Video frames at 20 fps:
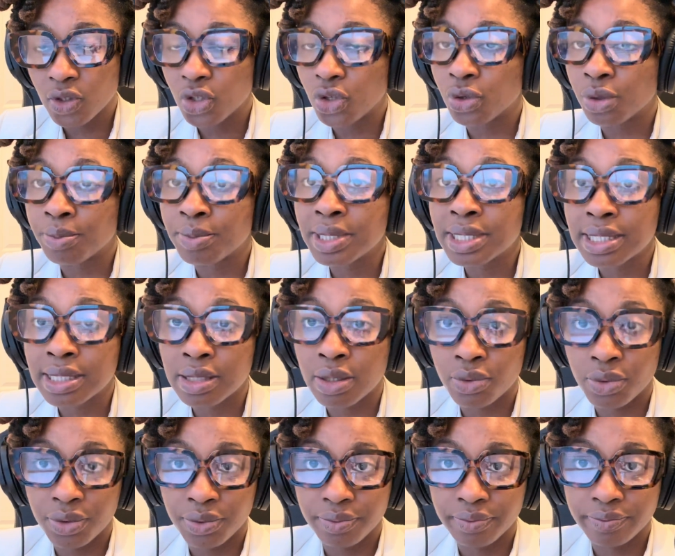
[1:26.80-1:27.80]
You're a business
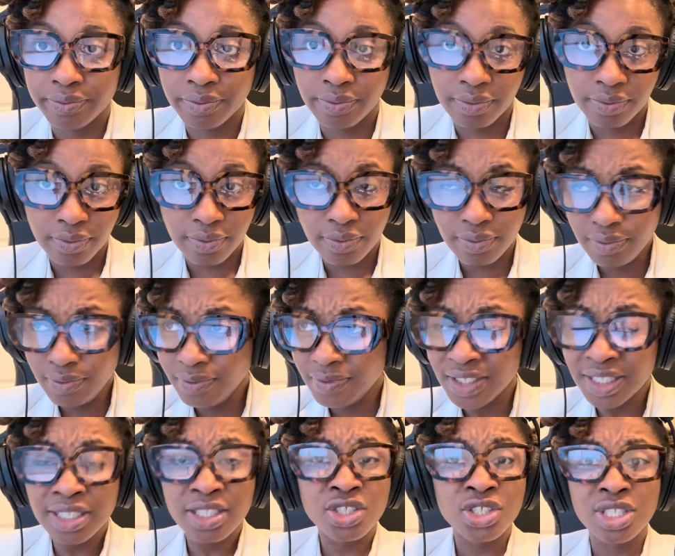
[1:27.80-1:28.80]
owner.
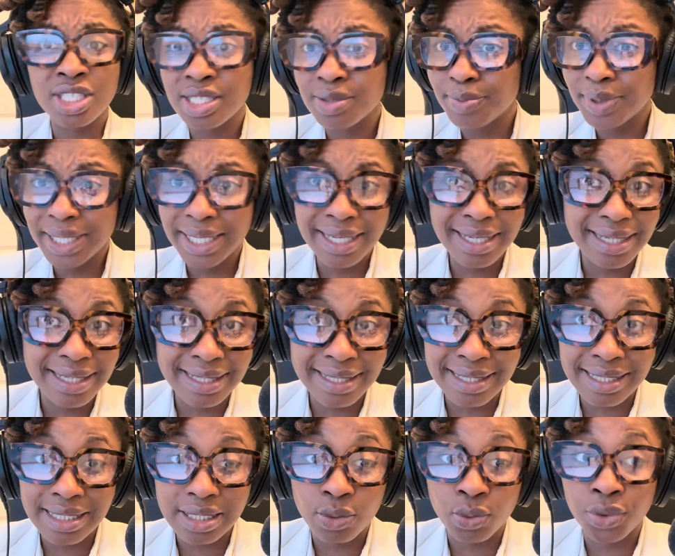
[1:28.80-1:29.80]
Just
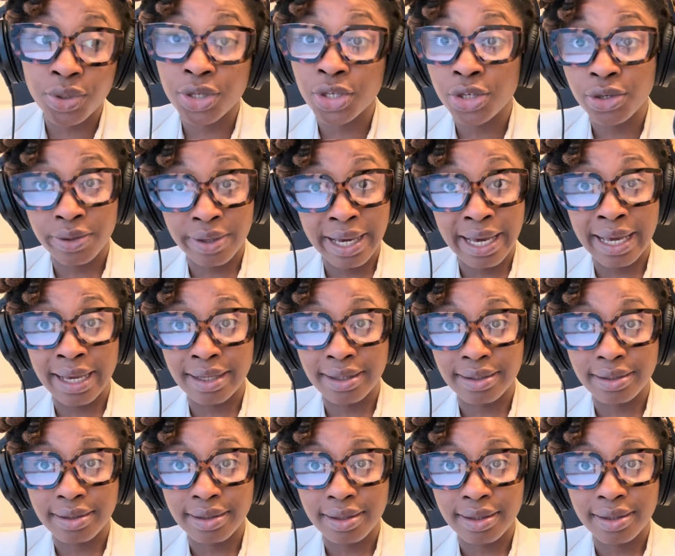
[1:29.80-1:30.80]
because where you're at,
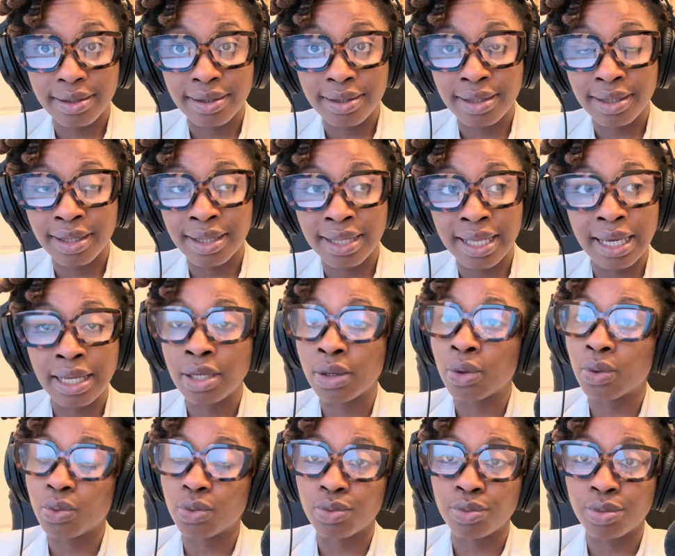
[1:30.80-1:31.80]
they
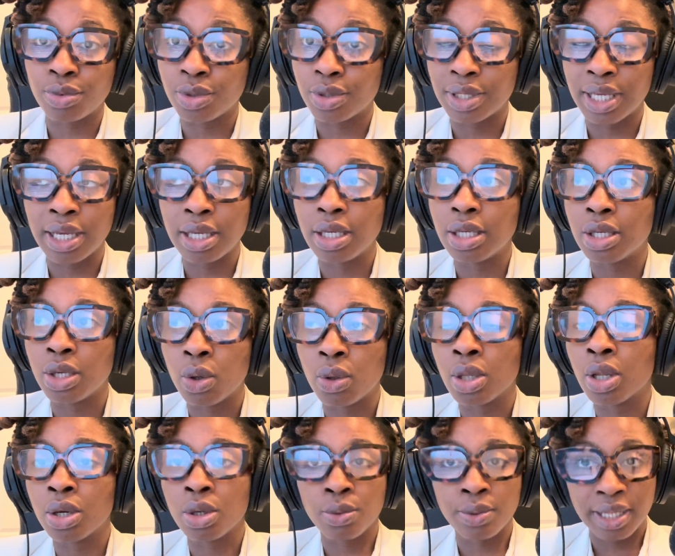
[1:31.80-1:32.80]
no
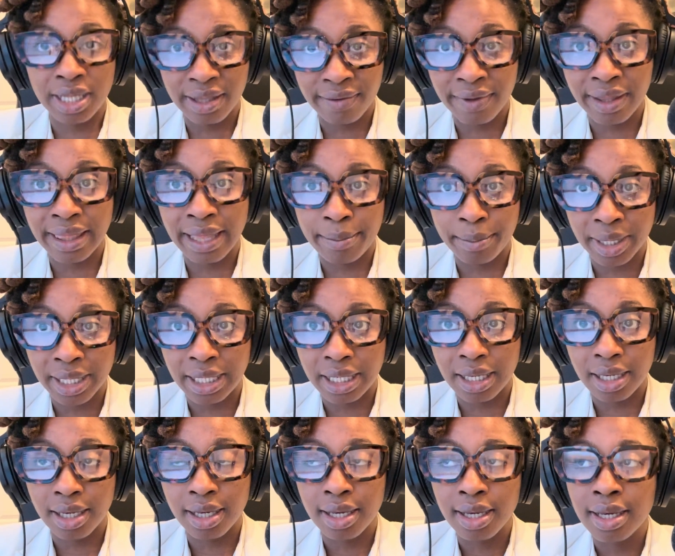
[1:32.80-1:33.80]
longer want to give out that money,
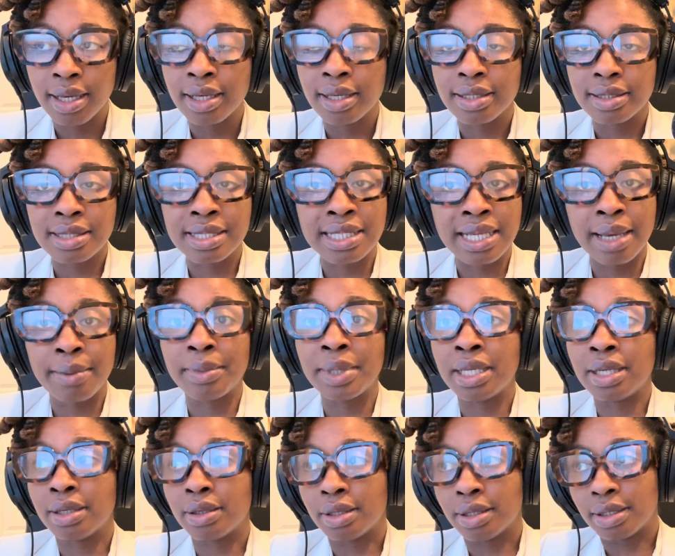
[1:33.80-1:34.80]
does not
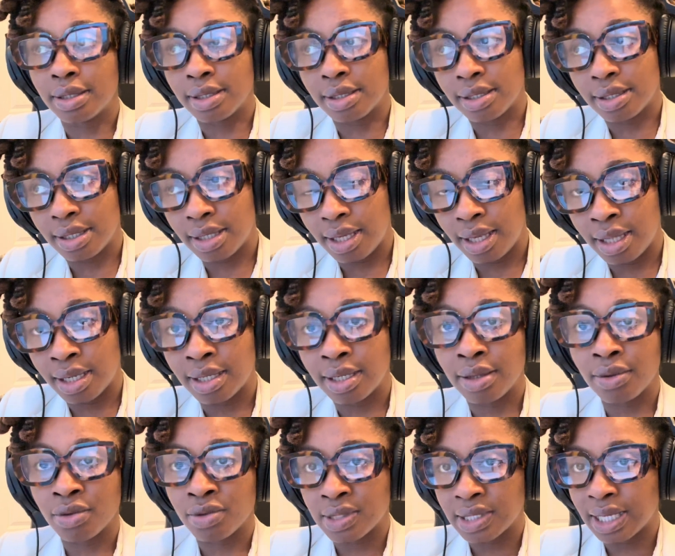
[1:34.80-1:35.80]
mean in
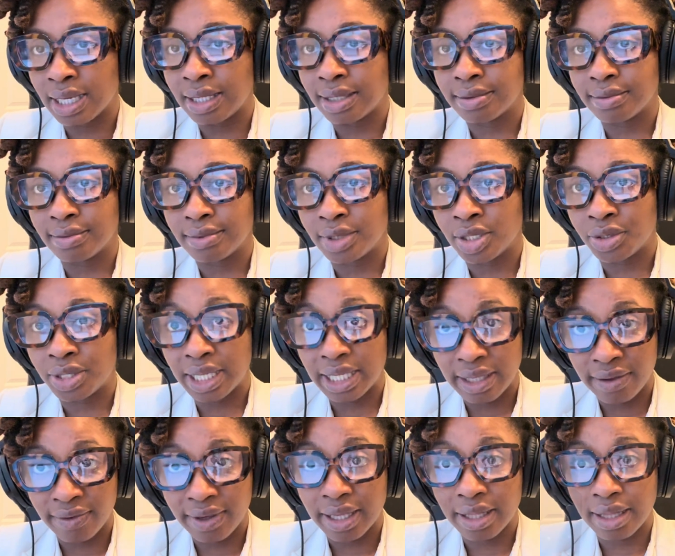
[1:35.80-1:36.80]
another state they're not
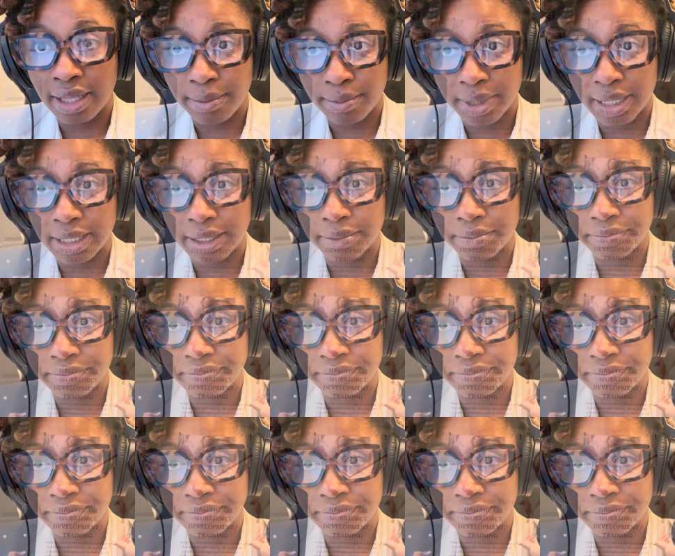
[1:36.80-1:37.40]
giving out that money.